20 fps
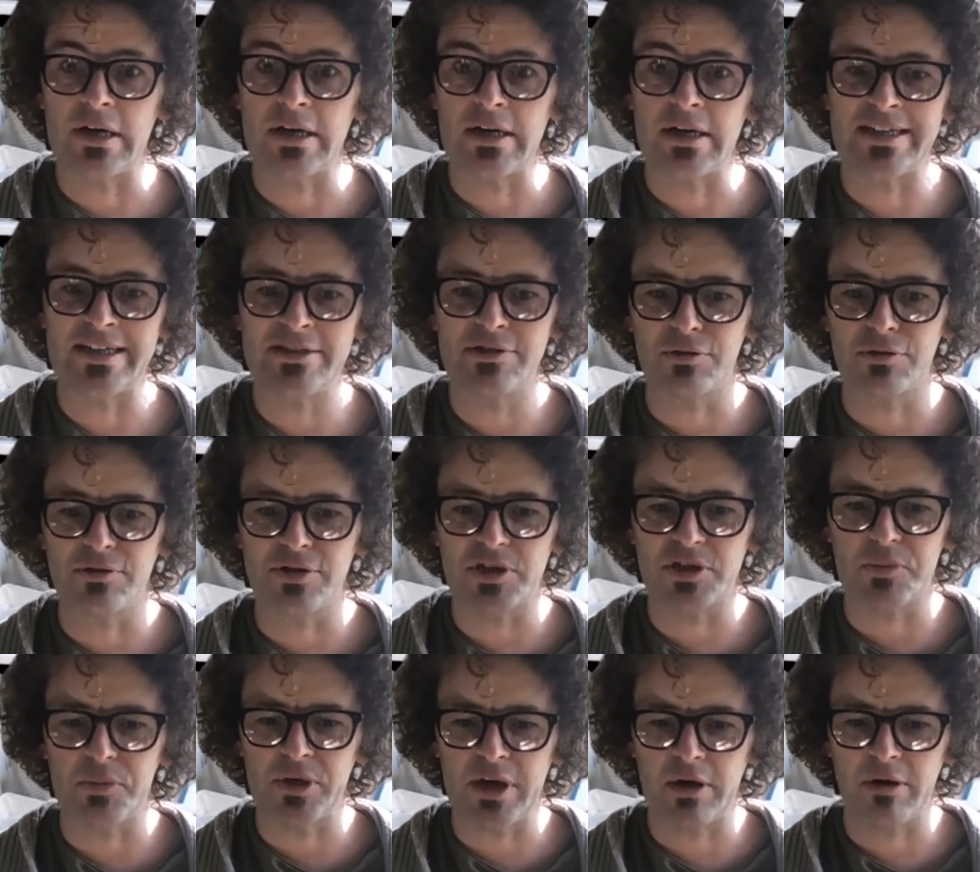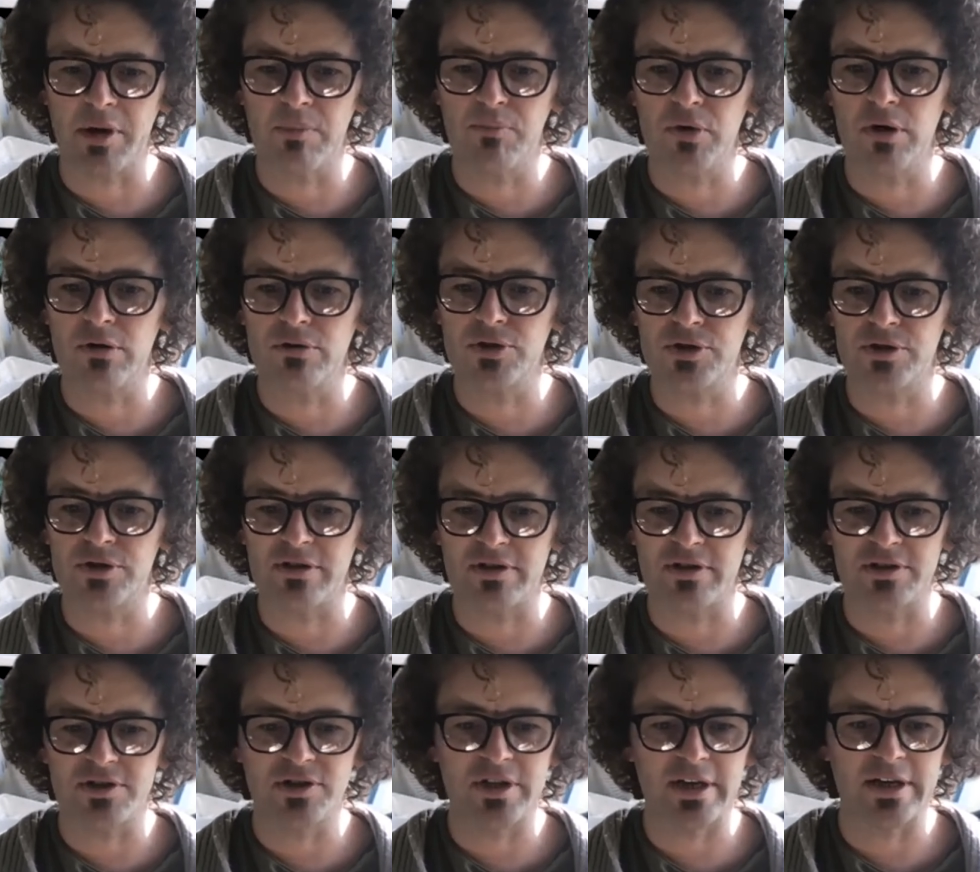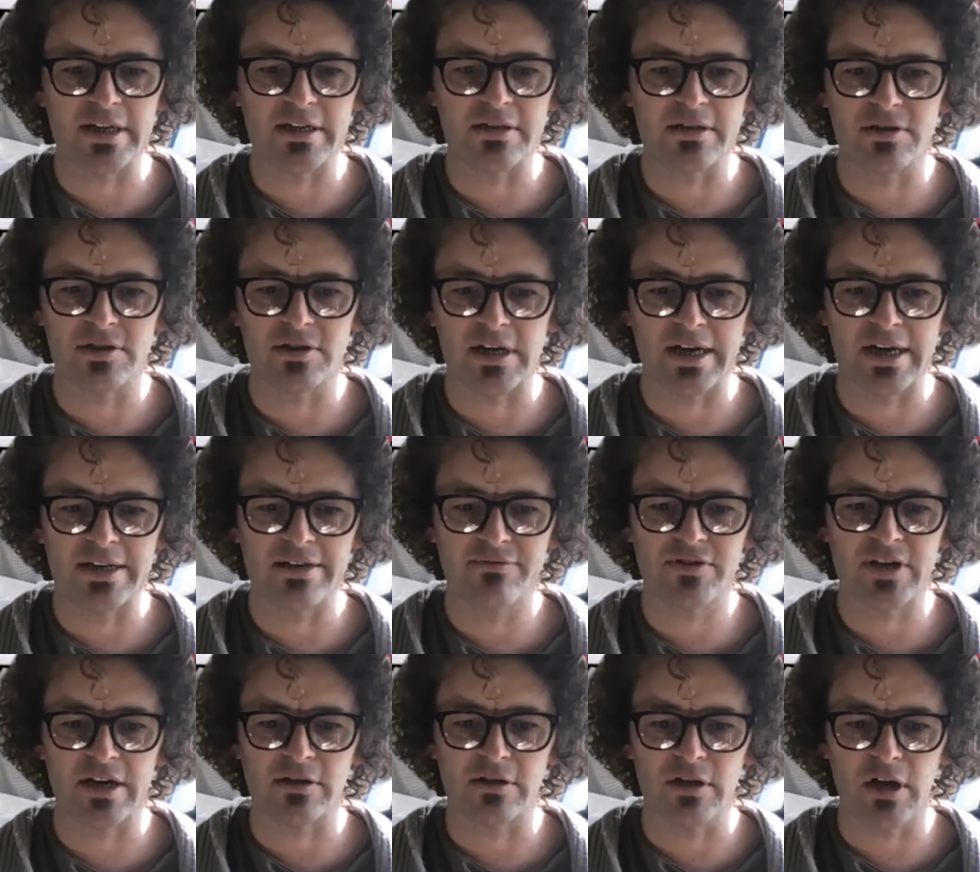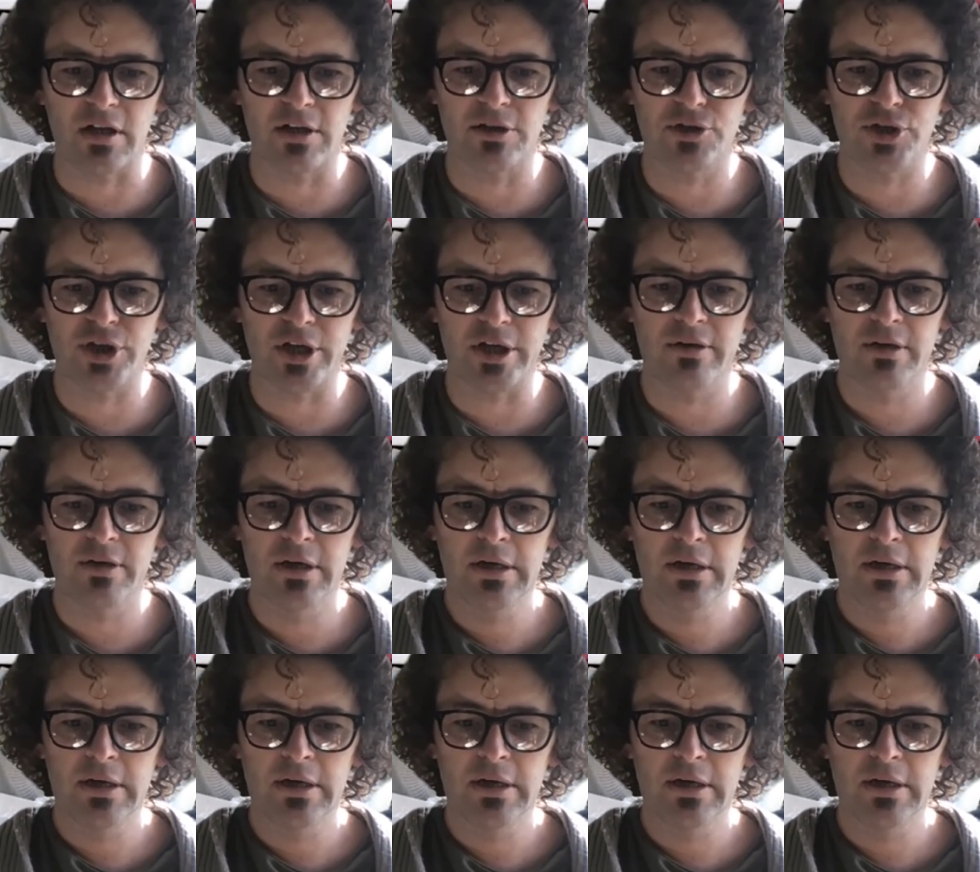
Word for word: an interdisciplinary approach to the study and design of technology,